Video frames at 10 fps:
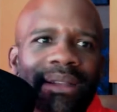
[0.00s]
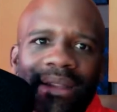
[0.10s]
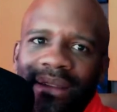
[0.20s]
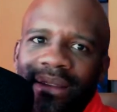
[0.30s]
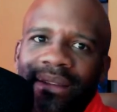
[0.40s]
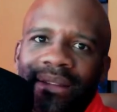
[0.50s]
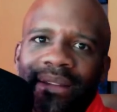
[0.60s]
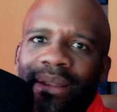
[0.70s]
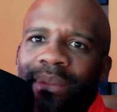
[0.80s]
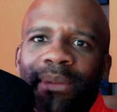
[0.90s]
So
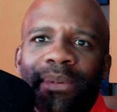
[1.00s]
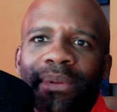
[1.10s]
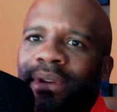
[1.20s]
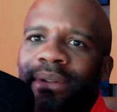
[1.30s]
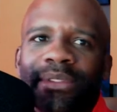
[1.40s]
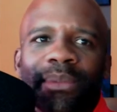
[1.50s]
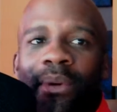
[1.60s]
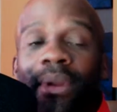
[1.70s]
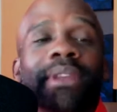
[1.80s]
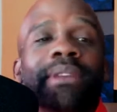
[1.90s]
then people don't
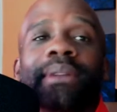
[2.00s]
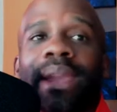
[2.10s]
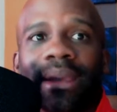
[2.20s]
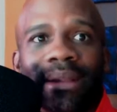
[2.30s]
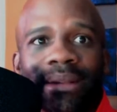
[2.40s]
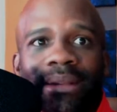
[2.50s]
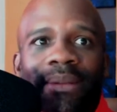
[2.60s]
support you again.